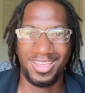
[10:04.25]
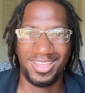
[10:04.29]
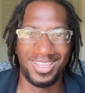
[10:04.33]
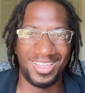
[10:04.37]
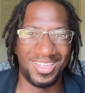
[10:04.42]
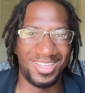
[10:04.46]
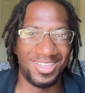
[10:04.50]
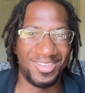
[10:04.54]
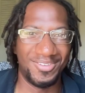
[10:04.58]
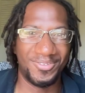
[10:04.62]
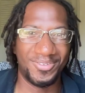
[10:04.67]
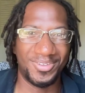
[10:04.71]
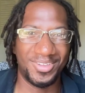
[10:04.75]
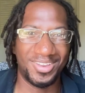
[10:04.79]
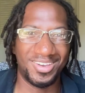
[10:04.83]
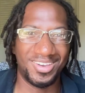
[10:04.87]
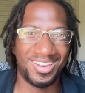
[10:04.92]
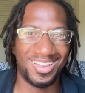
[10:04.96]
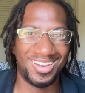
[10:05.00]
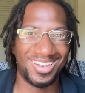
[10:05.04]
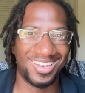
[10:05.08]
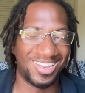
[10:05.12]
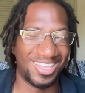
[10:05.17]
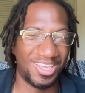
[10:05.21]

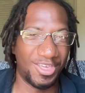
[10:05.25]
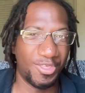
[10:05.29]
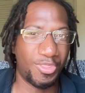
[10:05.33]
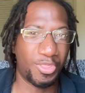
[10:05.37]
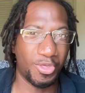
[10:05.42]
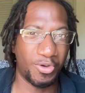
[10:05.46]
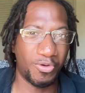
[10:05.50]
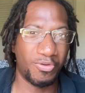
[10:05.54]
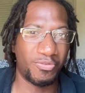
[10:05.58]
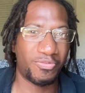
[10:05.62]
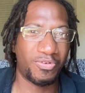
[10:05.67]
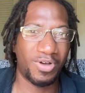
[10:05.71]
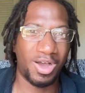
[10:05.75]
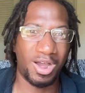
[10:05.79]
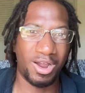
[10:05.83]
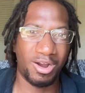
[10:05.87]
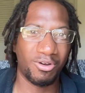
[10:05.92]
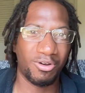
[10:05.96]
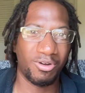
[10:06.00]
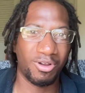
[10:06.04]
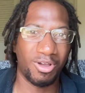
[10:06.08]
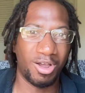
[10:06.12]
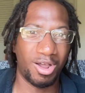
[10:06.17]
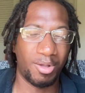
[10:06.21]
even lethal
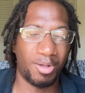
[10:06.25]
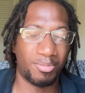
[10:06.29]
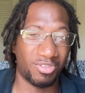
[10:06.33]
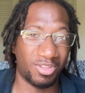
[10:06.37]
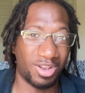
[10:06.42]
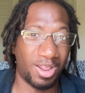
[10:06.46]
firearms,